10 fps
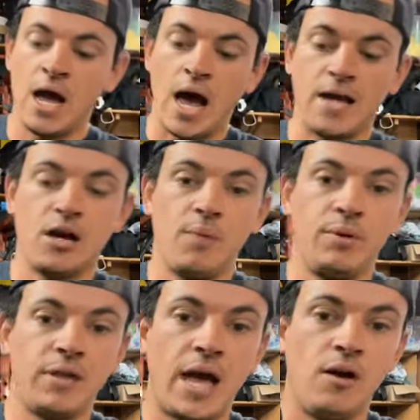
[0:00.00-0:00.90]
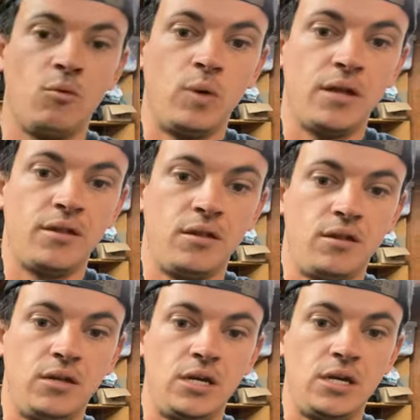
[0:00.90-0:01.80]
I couple that with
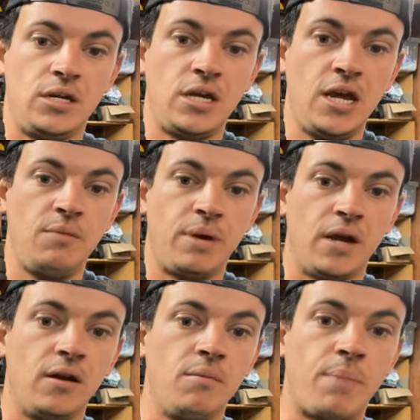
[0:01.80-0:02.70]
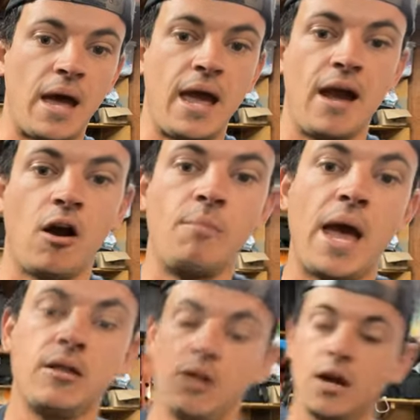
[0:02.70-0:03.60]
the Kingpin by AR
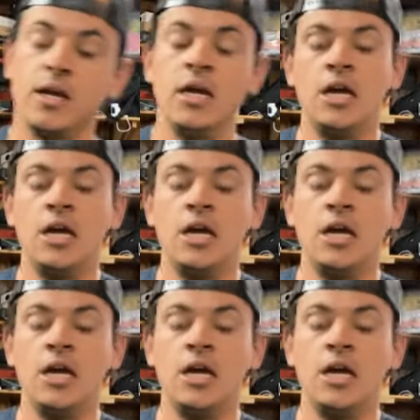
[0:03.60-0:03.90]
Maglock.